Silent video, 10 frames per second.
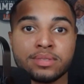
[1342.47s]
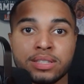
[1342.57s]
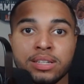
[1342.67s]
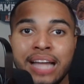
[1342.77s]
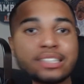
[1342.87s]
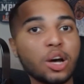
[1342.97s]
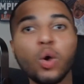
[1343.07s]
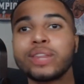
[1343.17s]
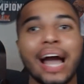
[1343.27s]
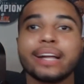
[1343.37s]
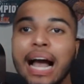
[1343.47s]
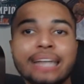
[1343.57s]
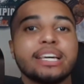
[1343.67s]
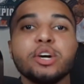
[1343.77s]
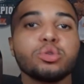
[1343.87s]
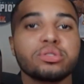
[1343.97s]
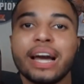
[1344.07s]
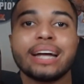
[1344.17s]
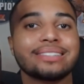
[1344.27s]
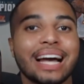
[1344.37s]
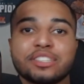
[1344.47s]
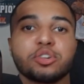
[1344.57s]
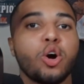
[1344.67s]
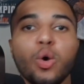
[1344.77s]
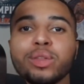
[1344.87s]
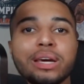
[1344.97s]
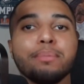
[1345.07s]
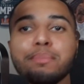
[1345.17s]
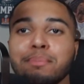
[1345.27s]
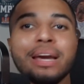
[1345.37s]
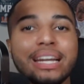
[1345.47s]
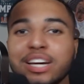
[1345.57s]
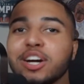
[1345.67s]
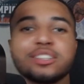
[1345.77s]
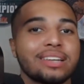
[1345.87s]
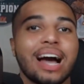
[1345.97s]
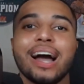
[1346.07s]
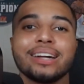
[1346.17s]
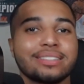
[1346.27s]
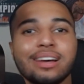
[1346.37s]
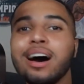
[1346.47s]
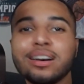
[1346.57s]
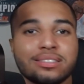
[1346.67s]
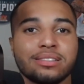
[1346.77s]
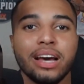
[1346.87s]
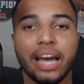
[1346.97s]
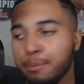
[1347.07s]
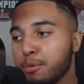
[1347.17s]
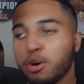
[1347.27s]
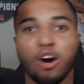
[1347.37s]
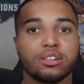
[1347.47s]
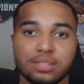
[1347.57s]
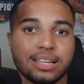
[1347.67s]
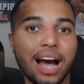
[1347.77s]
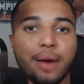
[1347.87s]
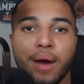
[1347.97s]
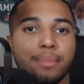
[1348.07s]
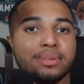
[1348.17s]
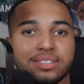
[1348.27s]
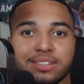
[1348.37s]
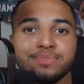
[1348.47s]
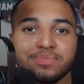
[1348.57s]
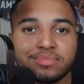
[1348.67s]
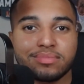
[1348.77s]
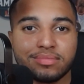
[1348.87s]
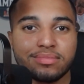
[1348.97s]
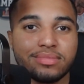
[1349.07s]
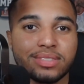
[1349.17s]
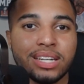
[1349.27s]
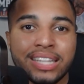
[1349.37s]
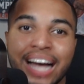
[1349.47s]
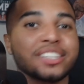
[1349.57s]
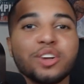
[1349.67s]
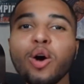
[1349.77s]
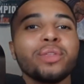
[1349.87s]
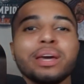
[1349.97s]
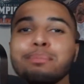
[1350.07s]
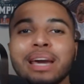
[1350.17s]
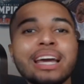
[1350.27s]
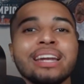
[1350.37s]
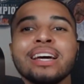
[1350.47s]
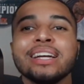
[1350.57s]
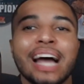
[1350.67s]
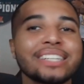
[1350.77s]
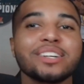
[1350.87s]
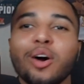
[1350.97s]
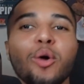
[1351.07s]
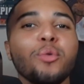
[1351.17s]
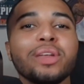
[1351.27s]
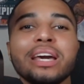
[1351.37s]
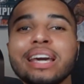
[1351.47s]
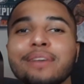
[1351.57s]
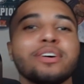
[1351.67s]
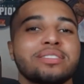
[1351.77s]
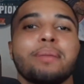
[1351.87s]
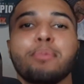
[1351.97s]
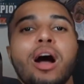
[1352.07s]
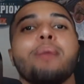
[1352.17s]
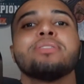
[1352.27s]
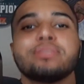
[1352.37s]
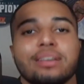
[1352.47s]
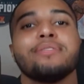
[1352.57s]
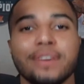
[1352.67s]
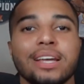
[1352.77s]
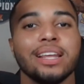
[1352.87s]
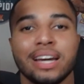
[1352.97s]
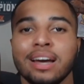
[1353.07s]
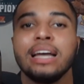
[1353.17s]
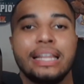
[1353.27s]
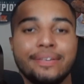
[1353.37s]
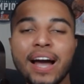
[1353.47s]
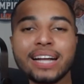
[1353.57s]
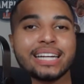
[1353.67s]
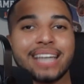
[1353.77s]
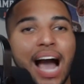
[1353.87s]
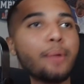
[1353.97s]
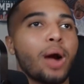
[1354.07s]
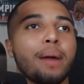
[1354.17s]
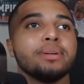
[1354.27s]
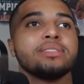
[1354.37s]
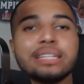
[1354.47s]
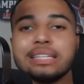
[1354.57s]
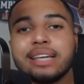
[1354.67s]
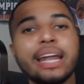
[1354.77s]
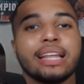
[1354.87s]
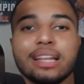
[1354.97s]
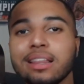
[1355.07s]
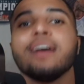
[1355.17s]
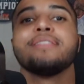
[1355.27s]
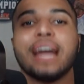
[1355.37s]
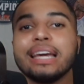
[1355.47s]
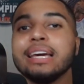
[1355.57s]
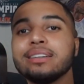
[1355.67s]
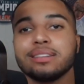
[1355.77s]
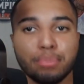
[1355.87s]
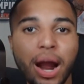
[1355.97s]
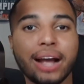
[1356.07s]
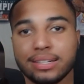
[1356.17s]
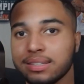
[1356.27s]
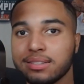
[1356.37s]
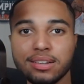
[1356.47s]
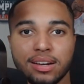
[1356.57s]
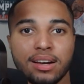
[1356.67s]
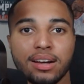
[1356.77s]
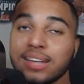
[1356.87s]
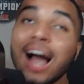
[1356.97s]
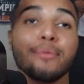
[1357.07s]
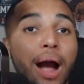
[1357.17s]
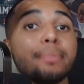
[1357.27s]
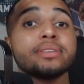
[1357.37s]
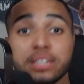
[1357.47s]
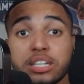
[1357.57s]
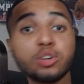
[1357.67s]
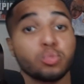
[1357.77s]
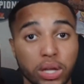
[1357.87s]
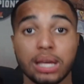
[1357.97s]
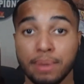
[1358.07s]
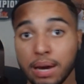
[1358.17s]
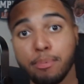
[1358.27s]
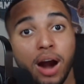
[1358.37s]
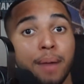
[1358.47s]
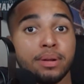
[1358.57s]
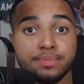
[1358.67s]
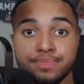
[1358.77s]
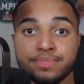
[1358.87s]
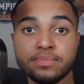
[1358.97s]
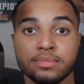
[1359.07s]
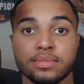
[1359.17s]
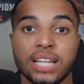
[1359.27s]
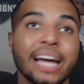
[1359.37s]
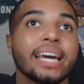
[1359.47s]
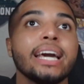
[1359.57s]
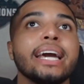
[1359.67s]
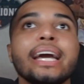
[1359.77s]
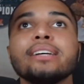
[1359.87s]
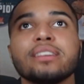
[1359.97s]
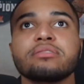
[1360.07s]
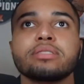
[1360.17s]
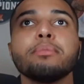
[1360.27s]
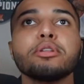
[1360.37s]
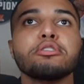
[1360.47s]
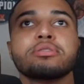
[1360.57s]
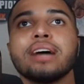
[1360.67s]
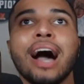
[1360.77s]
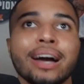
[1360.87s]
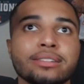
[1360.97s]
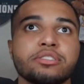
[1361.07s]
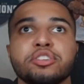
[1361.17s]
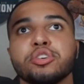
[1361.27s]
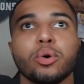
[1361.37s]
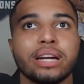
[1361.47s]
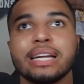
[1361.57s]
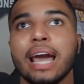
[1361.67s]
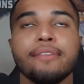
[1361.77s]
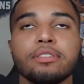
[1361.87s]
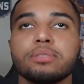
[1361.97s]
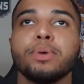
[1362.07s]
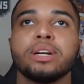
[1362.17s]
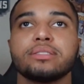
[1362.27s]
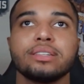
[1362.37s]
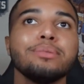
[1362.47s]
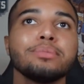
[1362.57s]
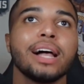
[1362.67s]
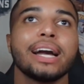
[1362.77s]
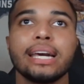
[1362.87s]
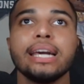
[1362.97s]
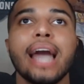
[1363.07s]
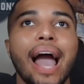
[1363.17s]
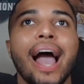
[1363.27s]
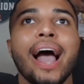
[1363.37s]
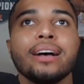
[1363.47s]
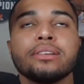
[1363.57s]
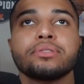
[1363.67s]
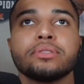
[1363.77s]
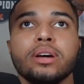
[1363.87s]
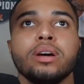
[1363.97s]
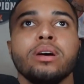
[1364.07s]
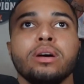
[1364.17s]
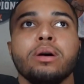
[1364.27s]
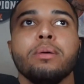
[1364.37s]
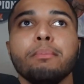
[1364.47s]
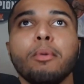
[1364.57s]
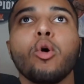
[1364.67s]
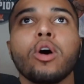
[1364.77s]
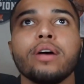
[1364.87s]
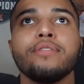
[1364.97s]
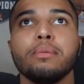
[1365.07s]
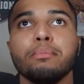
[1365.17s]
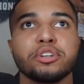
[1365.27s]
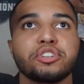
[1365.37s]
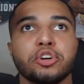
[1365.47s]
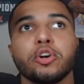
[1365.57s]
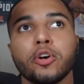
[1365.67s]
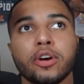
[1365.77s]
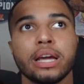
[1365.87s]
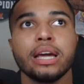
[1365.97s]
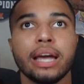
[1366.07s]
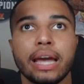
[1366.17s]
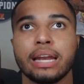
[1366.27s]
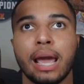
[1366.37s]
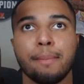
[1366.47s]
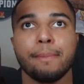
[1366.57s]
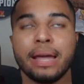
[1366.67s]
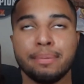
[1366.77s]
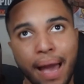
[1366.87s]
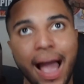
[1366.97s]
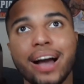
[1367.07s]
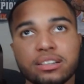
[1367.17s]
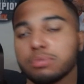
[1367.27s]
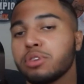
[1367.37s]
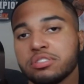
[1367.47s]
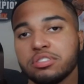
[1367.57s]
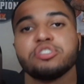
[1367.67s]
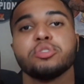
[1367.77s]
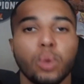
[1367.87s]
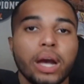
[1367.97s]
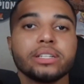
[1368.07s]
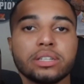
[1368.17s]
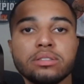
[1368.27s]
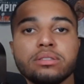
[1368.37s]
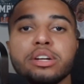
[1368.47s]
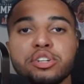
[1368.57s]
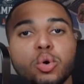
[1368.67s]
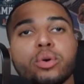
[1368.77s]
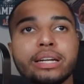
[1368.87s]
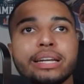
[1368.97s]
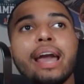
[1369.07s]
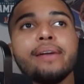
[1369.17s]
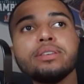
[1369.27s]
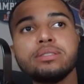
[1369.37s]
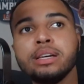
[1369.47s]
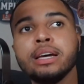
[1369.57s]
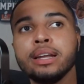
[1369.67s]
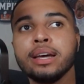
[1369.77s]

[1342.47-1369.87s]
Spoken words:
that as Eagles fans, that should only mean good signs to us in regards to Ty Robinson. That should only give us a promising feeling, the fact that Ty Robinson is getting the love that he is in practice. Ty Robinson could really be a problem. Like, he's a similar size to Jordan Davis, but it seems like he has more of a maturity in pass rush situations than Jordan Davis did